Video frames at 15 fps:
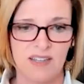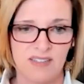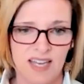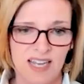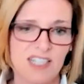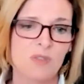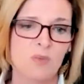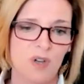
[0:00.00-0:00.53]
And
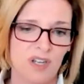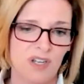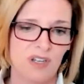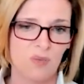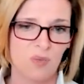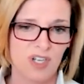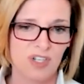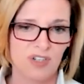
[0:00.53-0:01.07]
that's what,
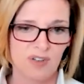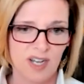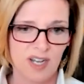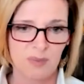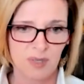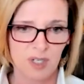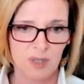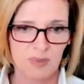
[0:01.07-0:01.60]
when you're
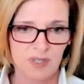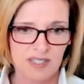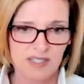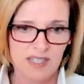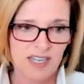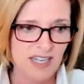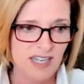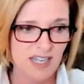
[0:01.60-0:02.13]
on
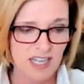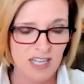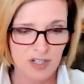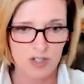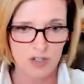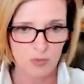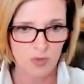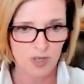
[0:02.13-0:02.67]
purpose
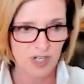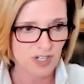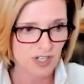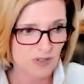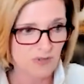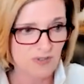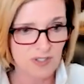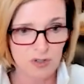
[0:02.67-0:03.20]
in your
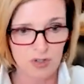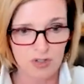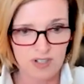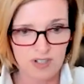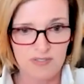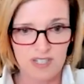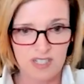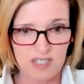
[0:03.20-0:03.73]
work, you feel
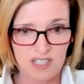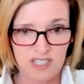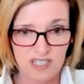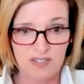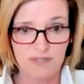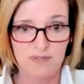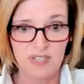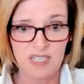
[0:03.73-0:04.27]
driven to
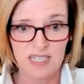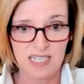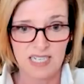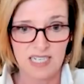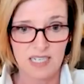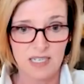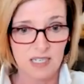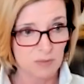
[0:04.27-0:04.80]
the
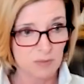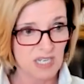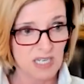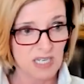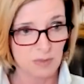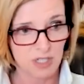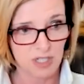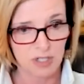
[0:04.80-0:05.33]
feeling,
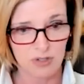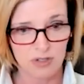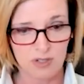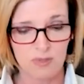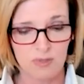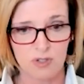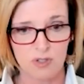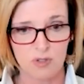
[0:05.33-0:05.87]
being able to
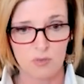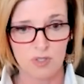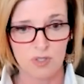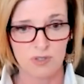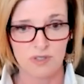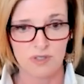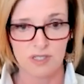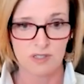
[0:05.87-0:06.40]
contribute to the
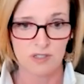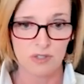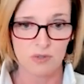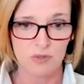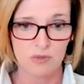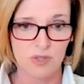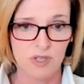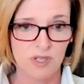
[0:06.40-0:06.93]
world and
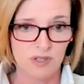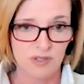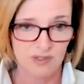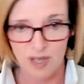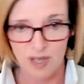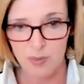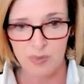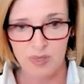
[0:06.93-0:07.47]
to
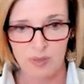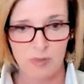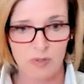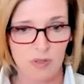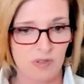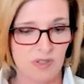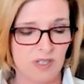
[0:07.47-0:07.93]
help people.